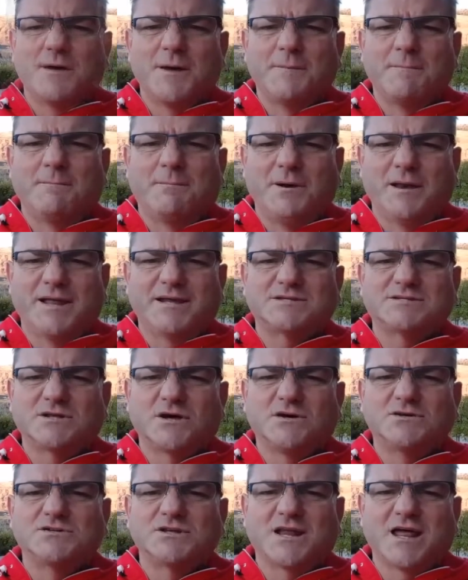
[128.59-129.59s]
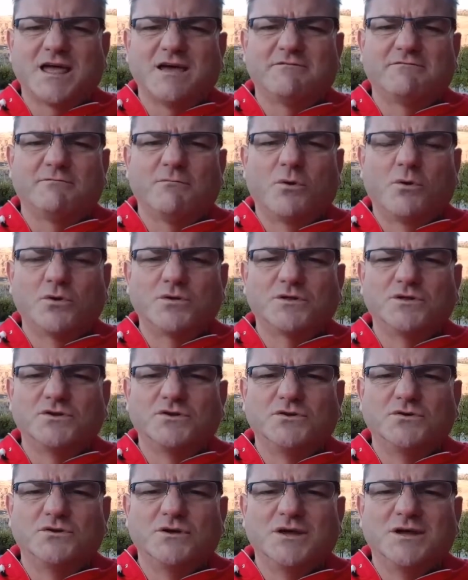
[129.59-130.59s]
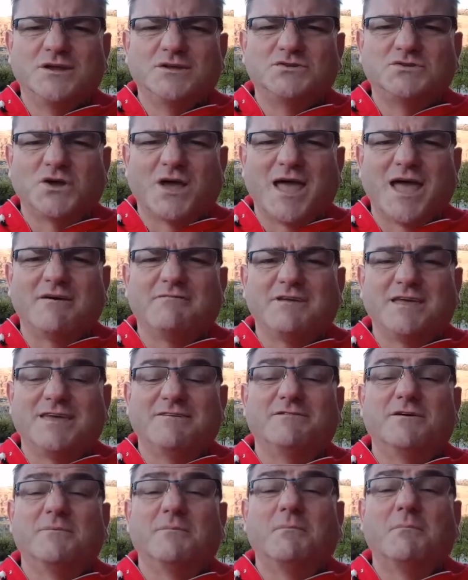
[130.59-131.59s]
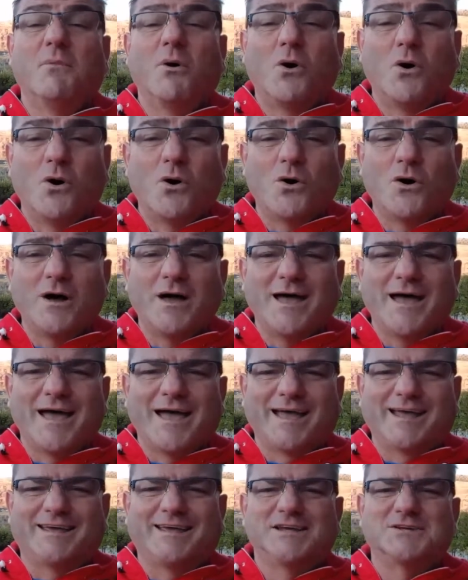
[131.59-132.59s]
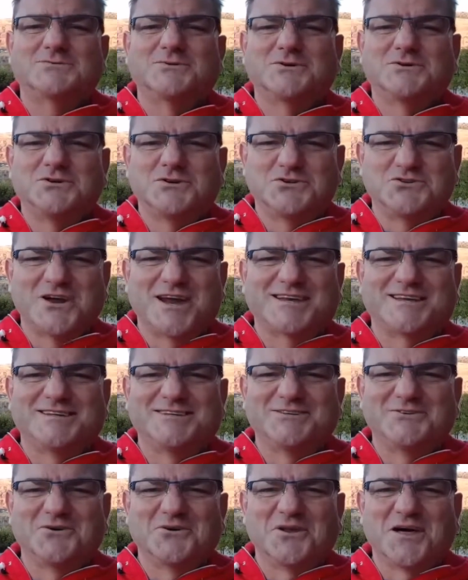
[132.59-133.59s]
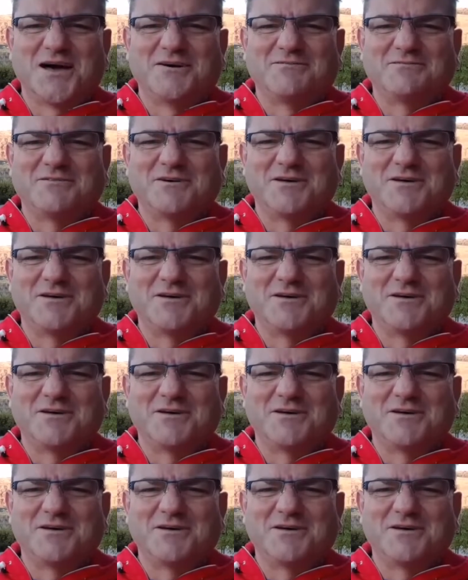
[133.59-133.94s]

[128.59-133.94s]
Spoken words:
Bless those that have more than you to have even more, and guess what you attract into your life.